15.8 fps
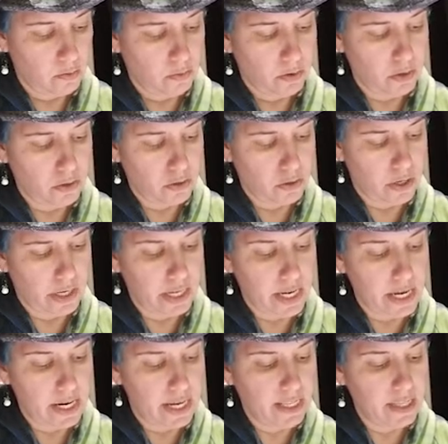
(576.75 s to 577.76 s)
We're drawing
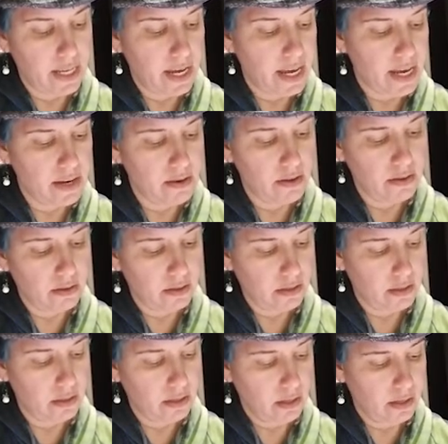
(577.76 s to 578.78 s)
it on the angle,
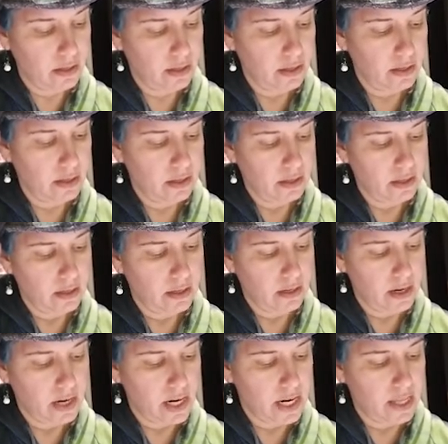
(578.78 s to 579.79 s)

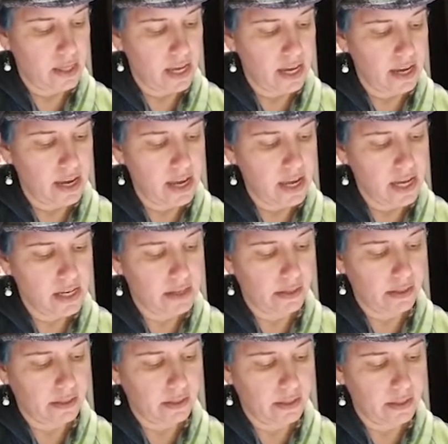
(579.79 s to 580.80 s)
and that
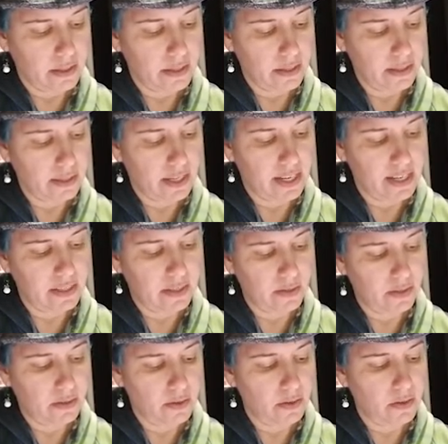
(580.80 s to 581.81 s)
angle decides
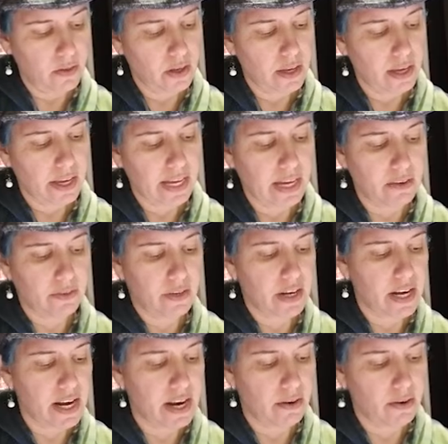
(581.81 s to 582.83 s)
how
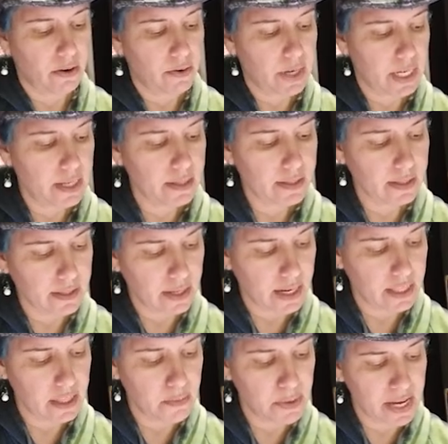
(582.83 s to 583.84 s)
narrow it is
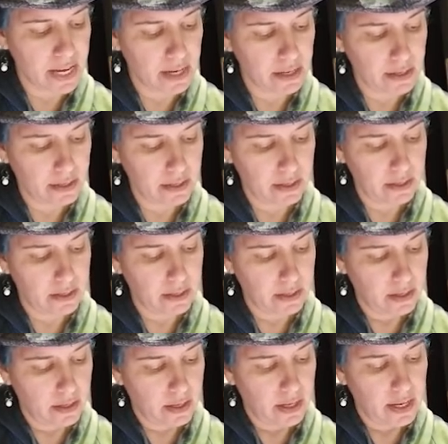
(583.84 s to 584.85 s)
at the back
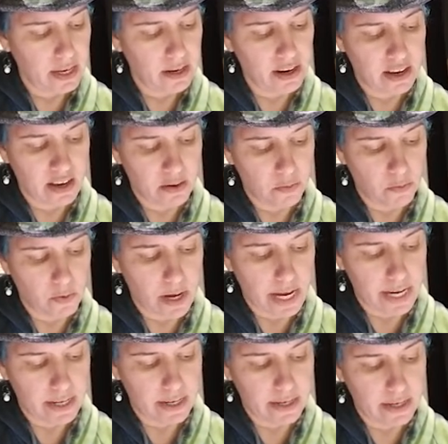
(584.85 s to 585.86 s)
and how
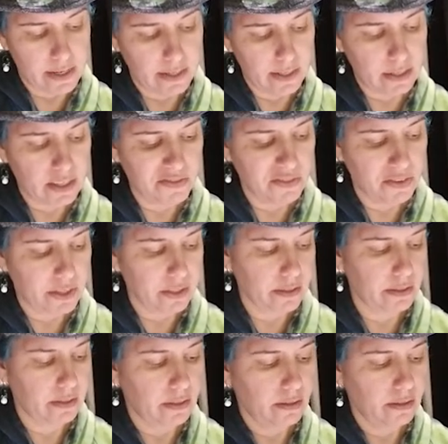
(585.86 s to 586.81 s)
wide it is at the front.